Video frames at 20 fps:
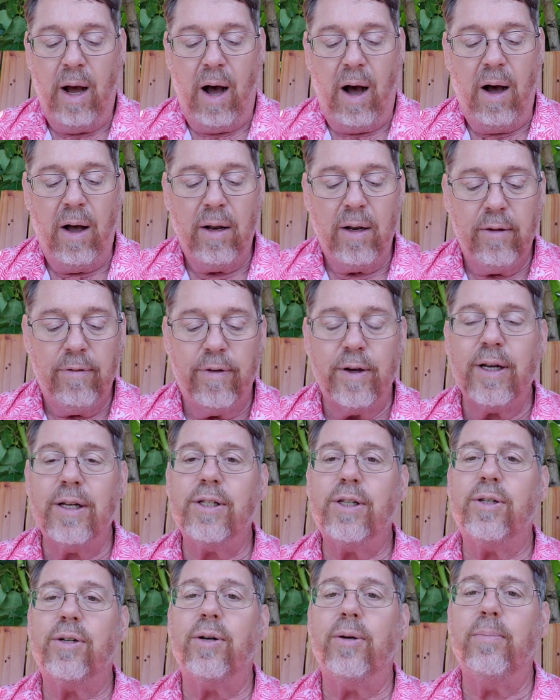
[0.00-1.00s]
All of
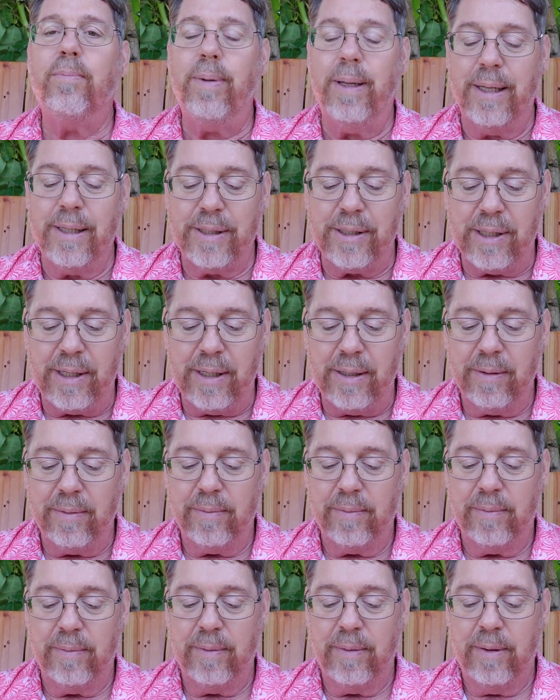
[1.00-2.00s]
us are busy,
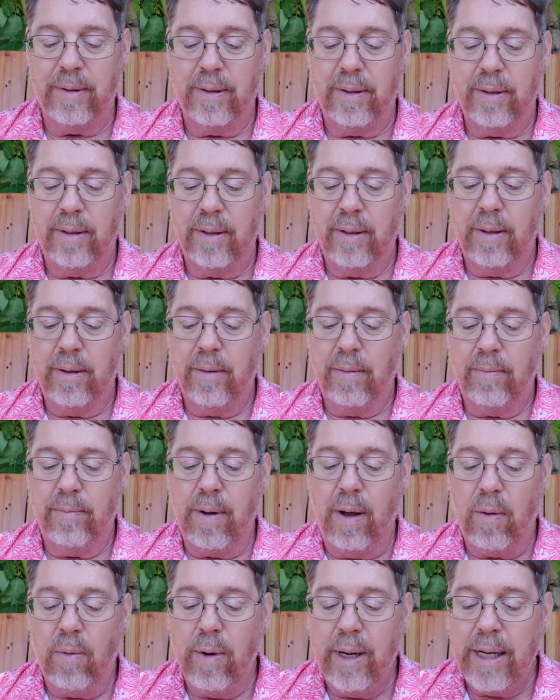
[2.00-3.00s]

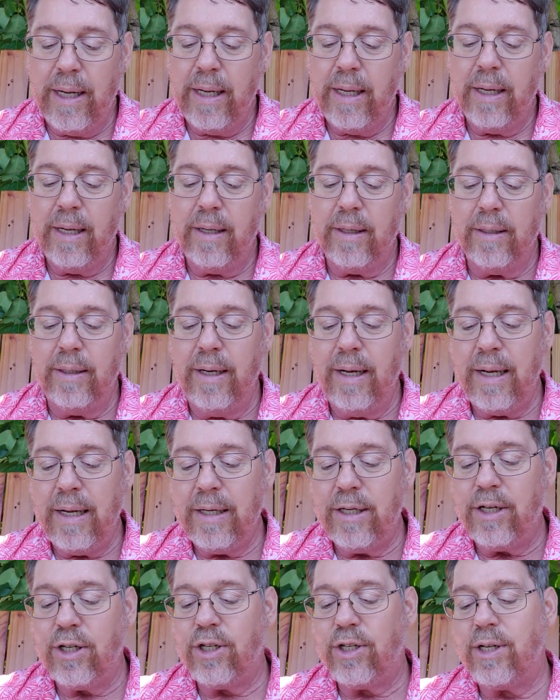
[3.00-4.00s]
but we
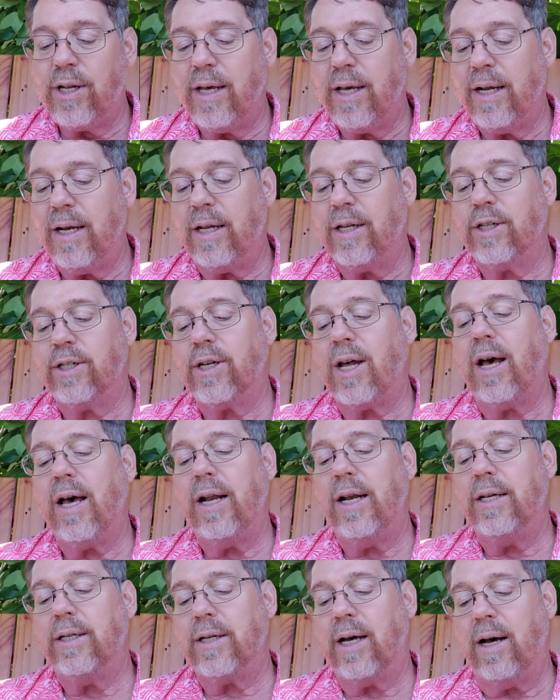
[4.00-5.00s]
need to set
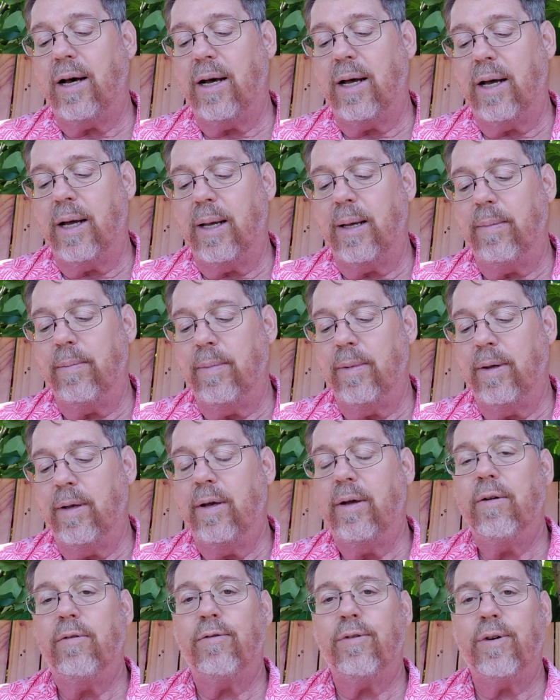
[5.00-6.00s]
aside a time
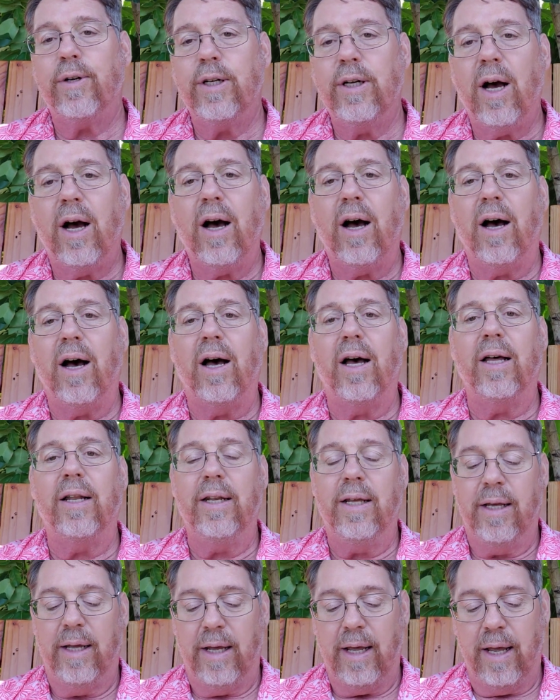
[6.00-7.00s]
for God
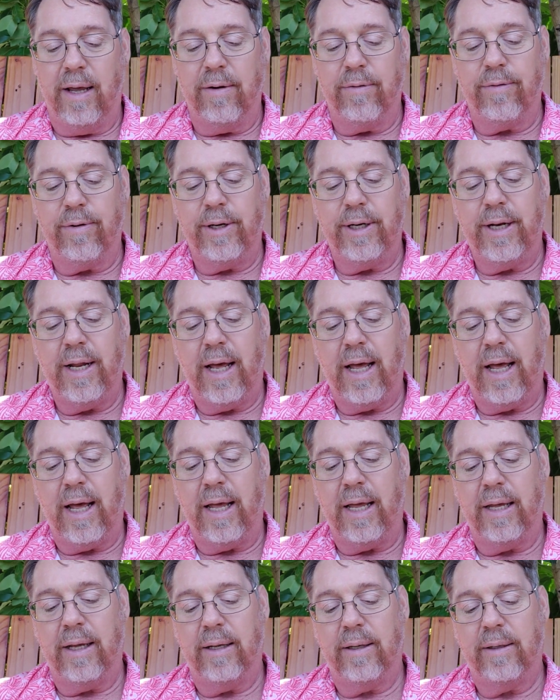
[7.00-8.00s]
every
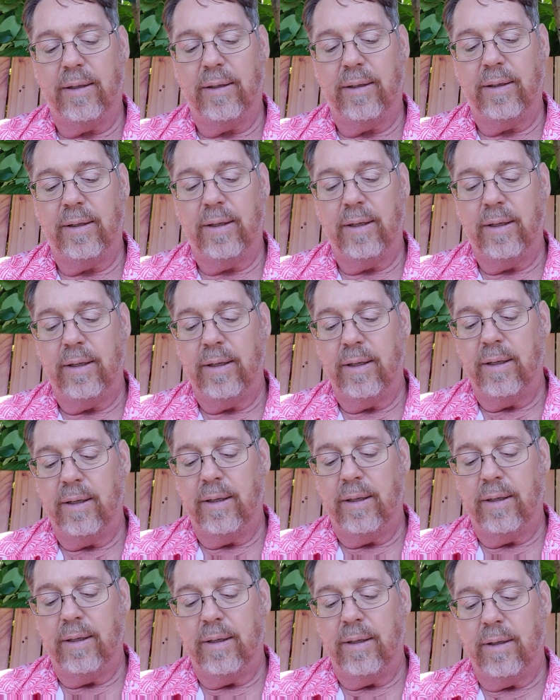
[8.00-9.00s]
day.
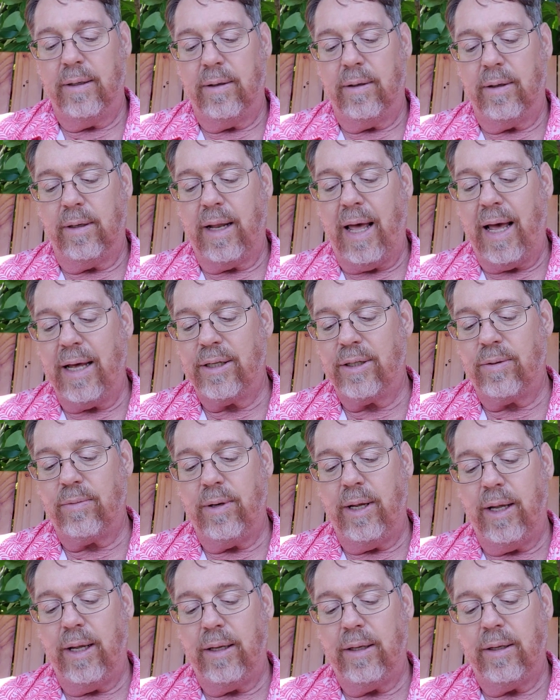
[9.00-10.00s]
Last
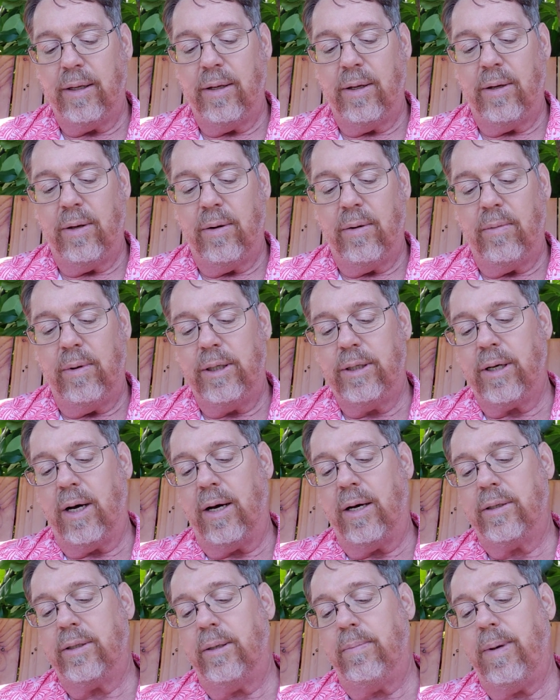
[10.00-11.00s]
week, we
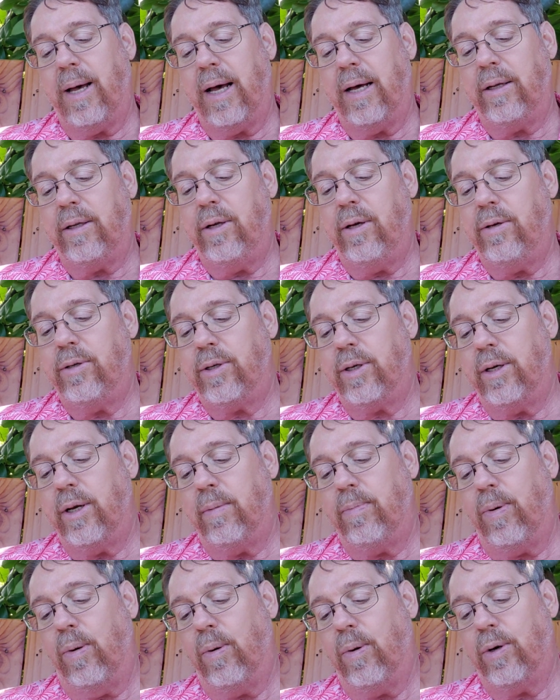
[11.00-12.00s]
talked about using
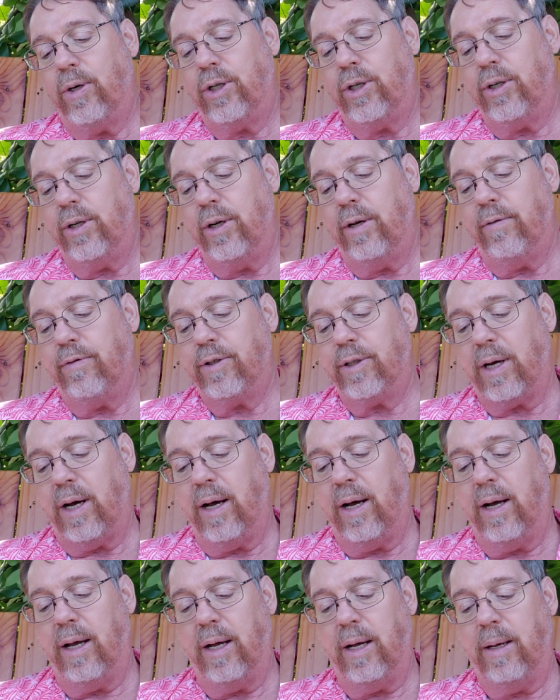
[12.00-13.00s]
a portion of
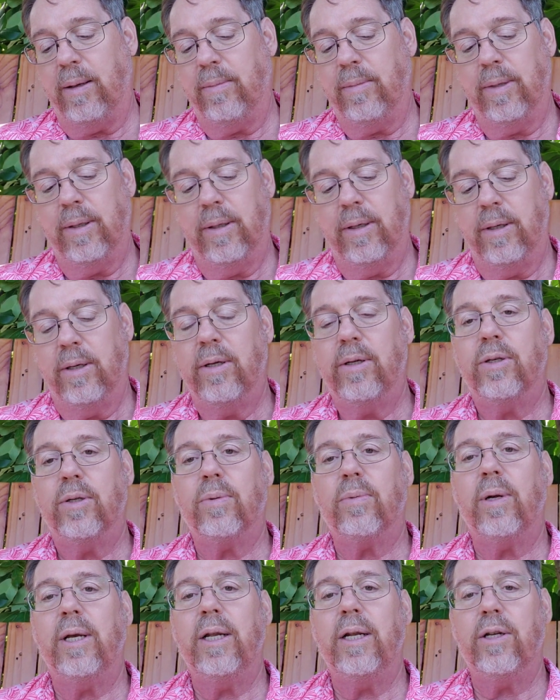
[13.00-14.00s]
time
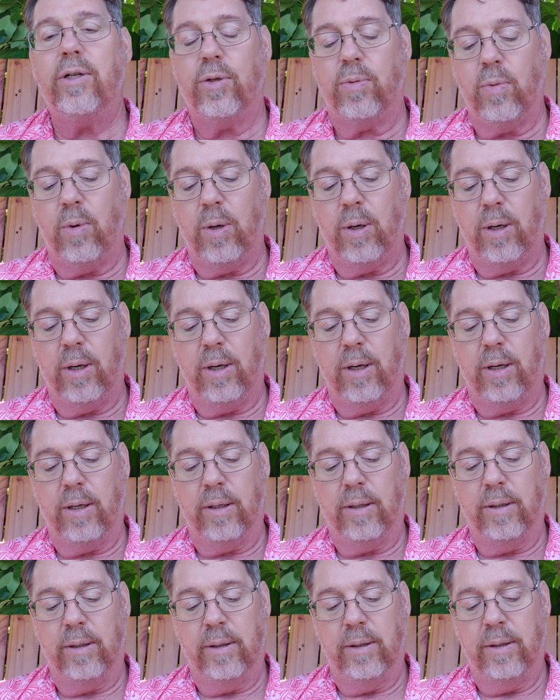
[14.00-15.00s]
to read His Word.